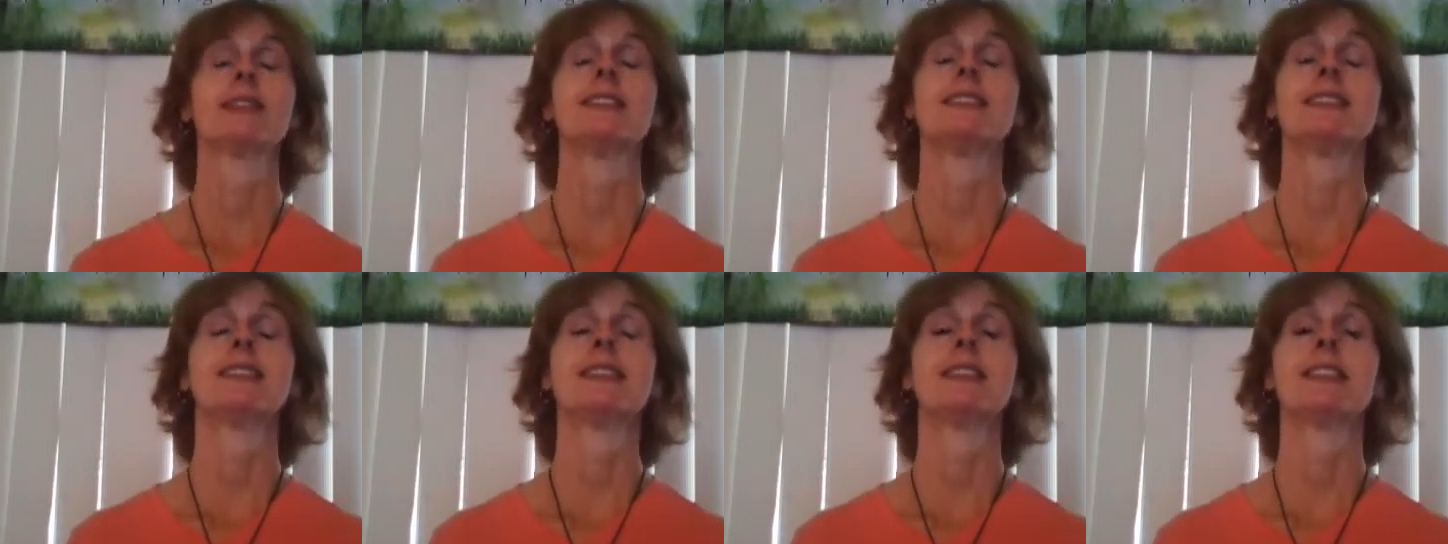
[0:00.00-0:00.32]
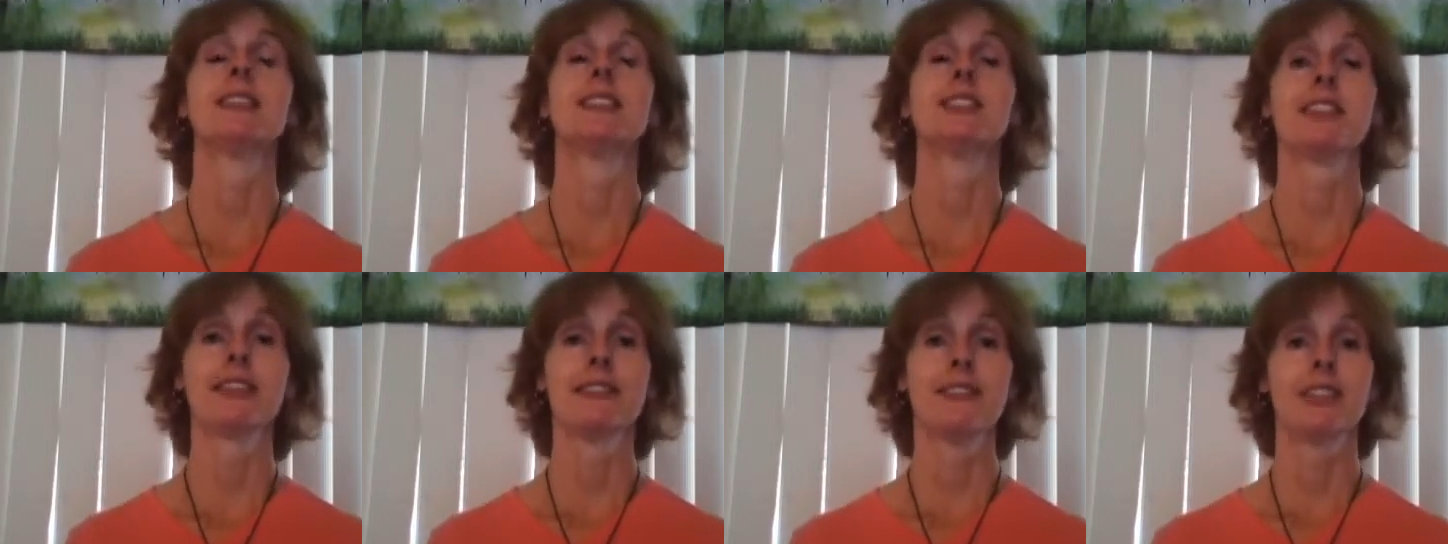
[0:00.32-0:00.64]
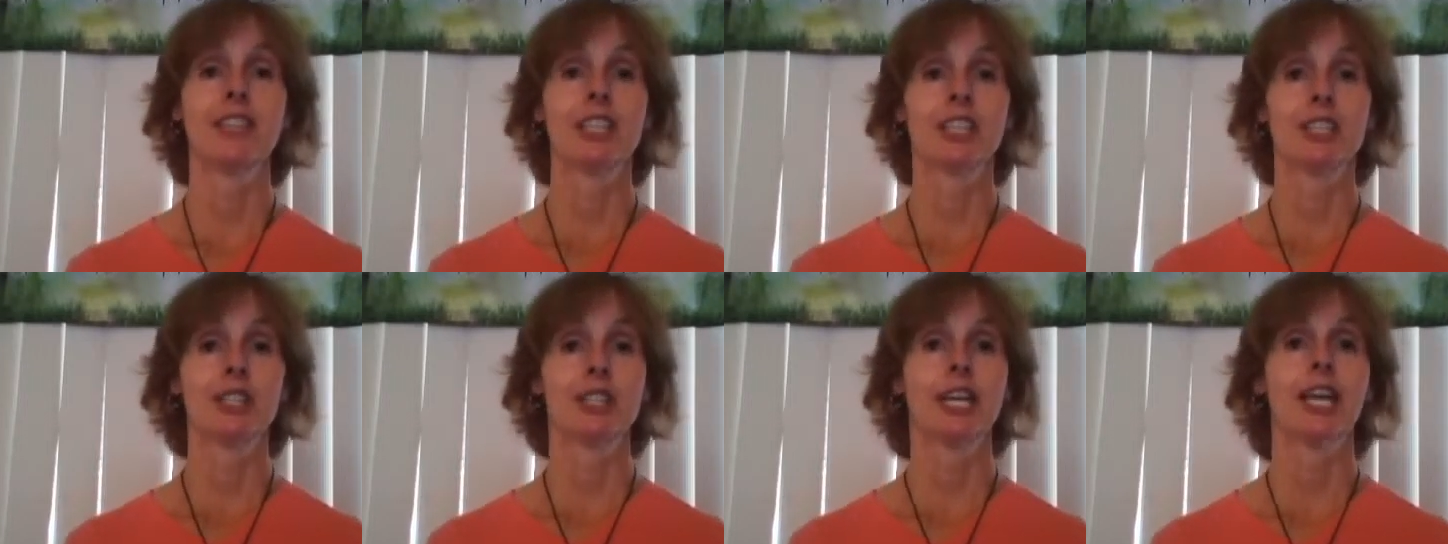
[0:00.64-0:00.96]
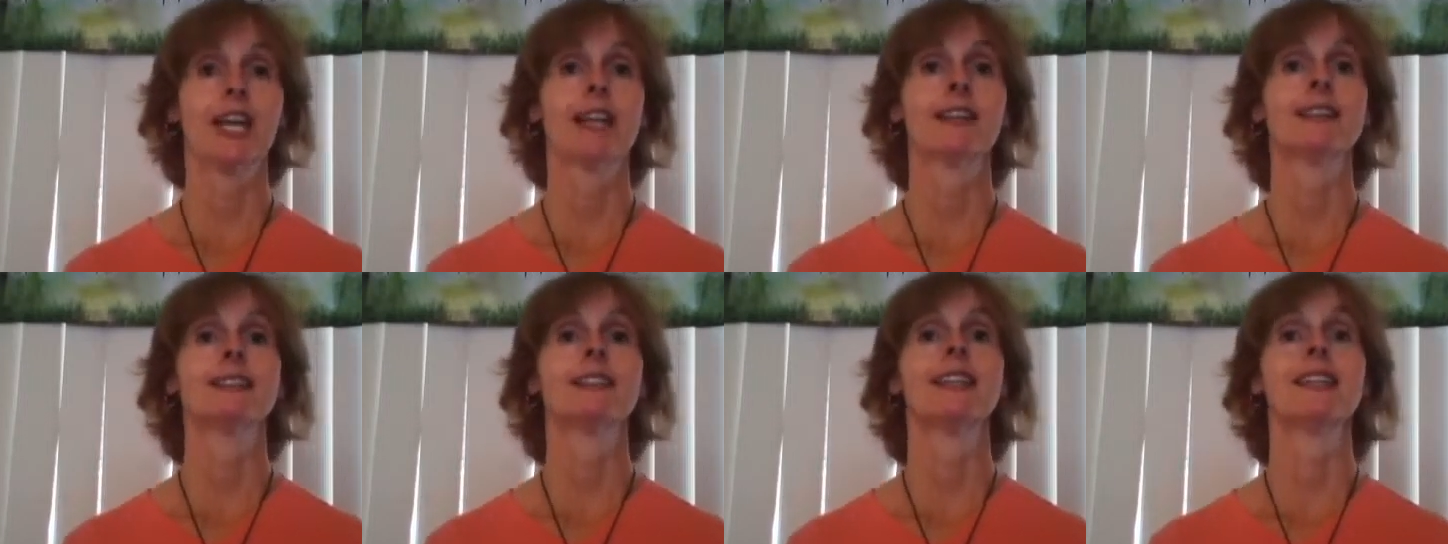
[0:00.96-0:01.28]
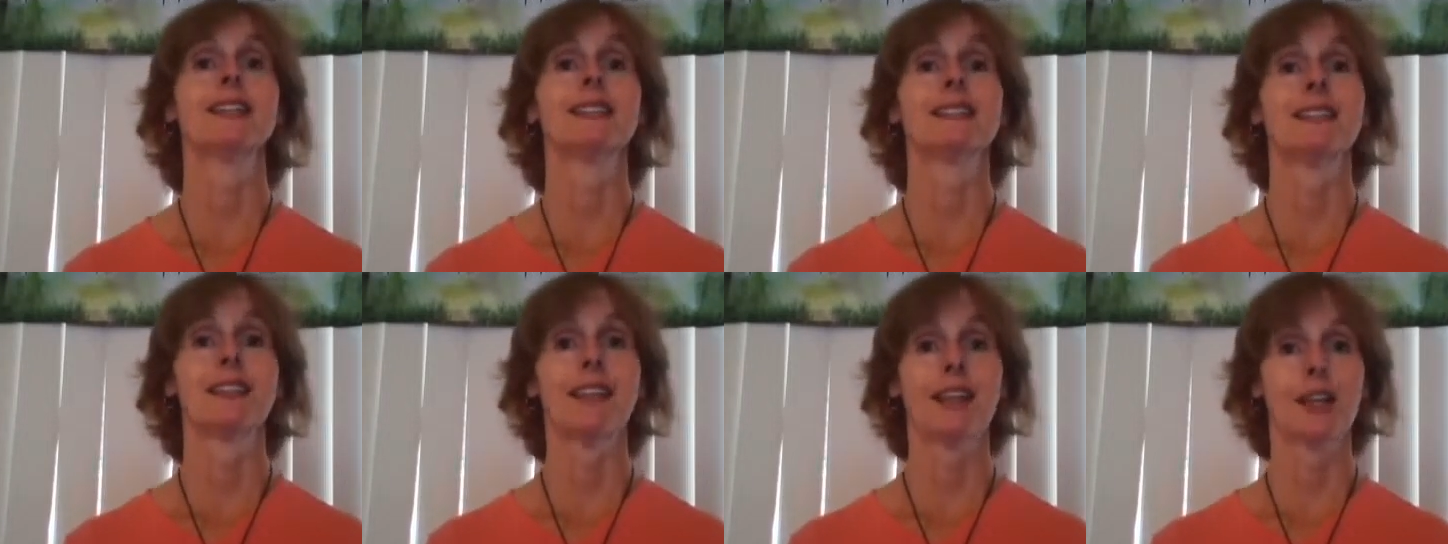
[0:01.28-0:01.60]
still give it a chance.
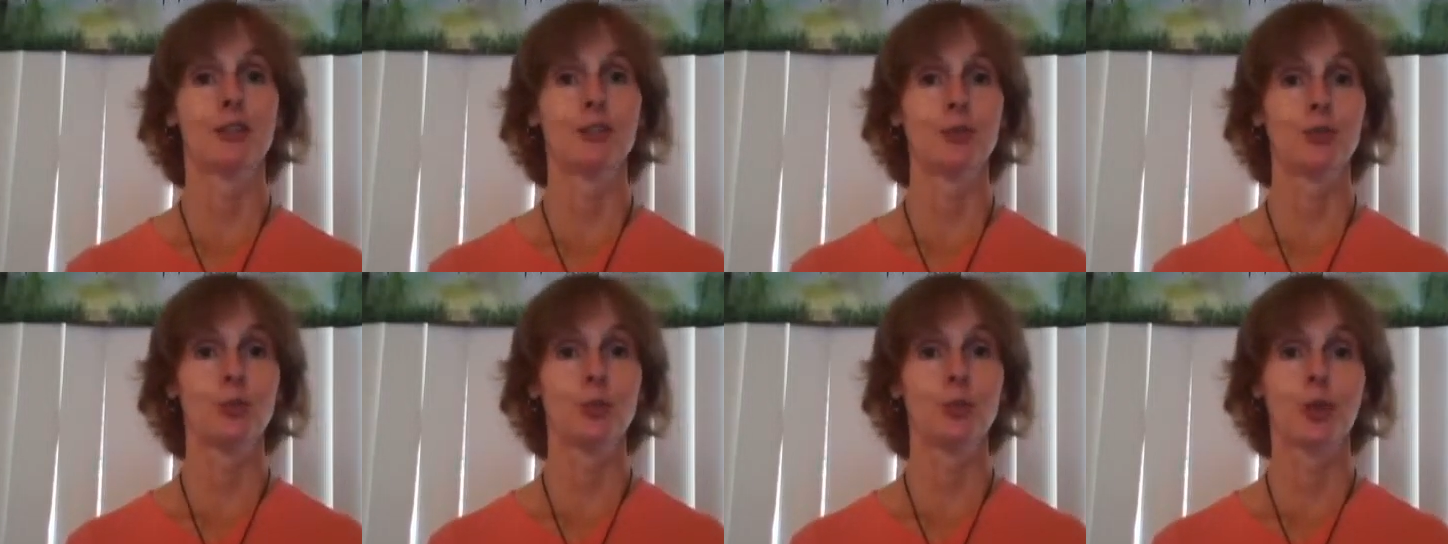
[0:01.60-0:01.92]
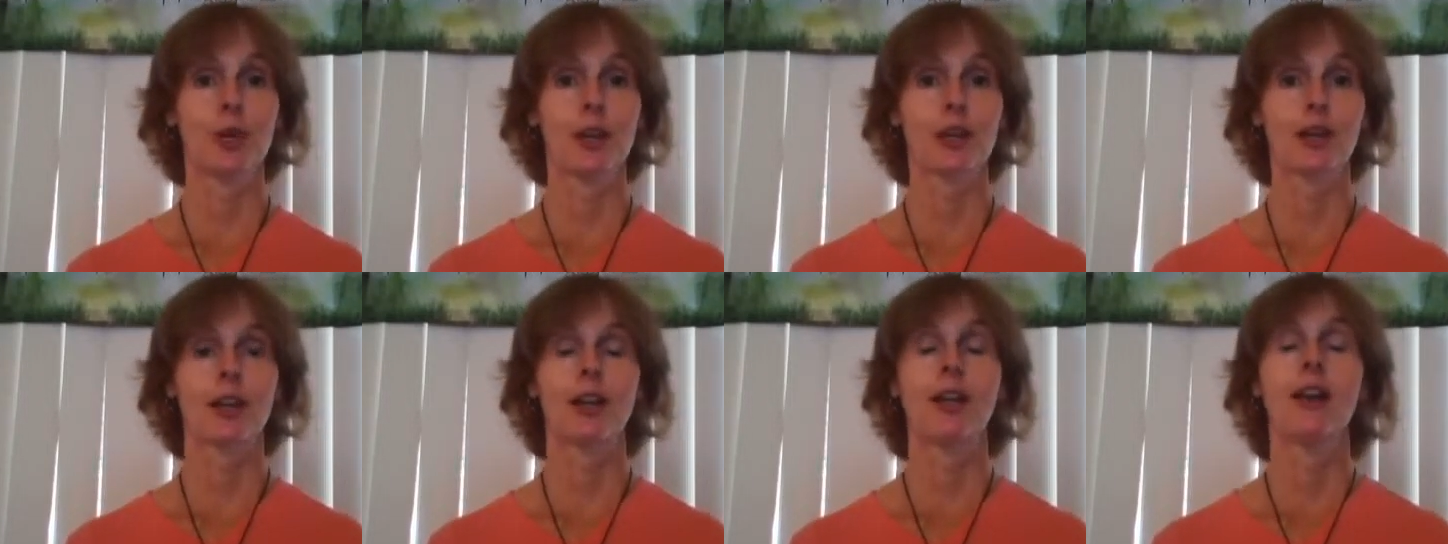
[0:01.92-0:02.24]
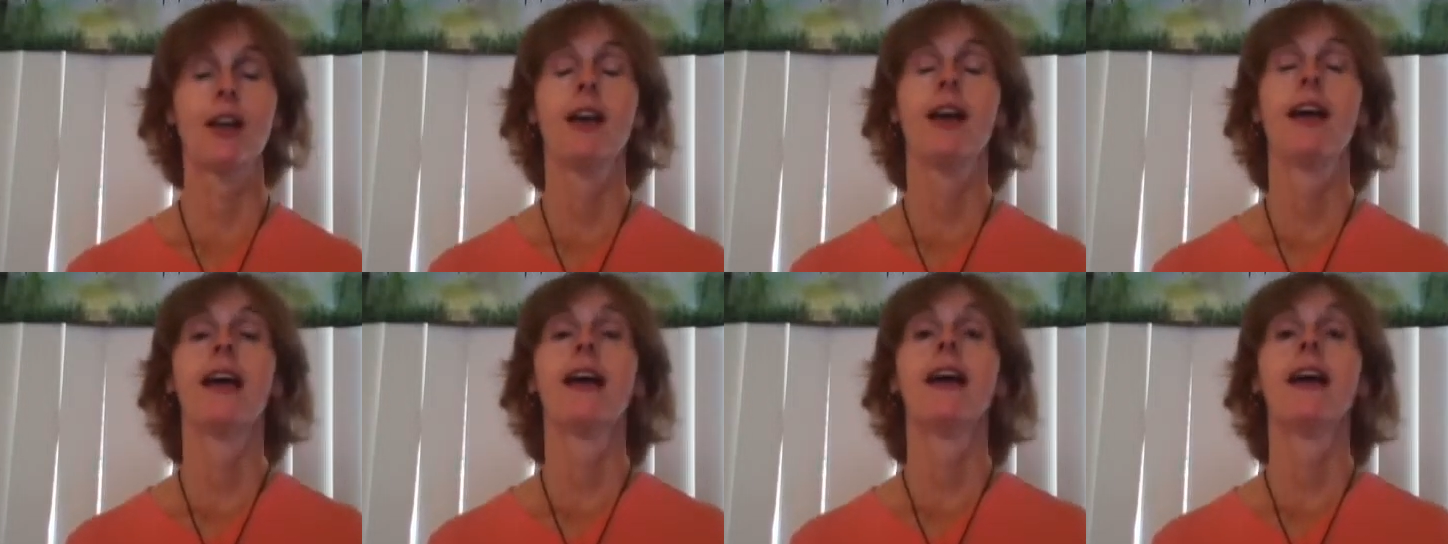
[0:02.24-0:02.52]
It does work.